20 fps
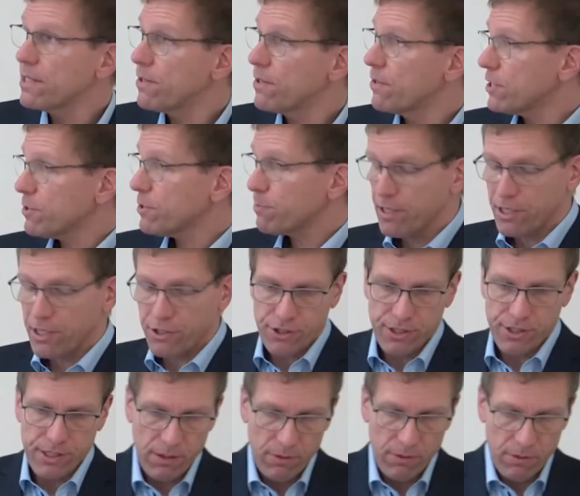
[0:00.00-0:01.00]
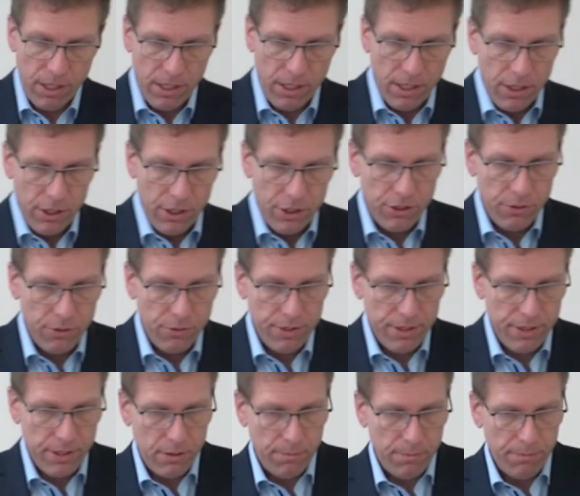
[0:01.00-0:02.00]
this picture now shows
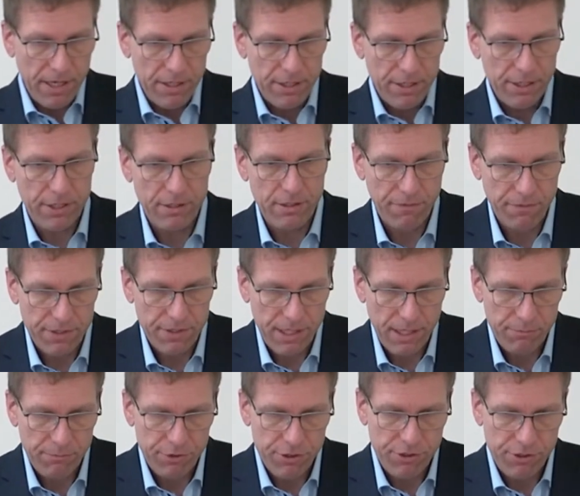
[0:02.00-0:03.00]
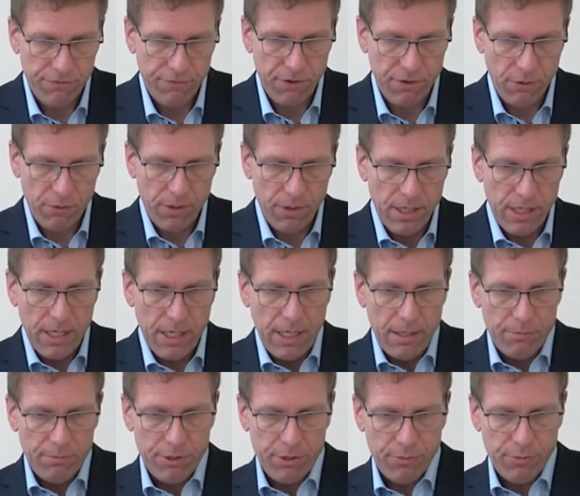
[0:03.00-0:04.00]
the comparison of the temperature flow
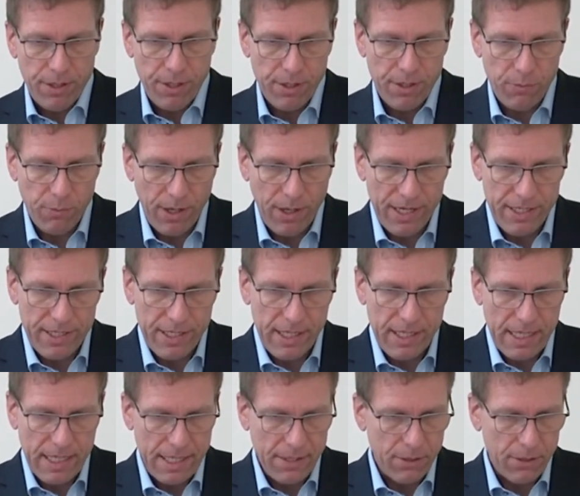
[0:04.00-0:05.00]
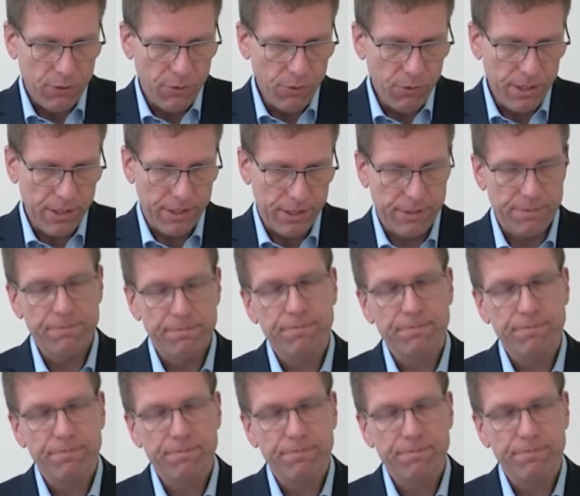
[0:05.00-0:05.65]
between the winding and the coolant.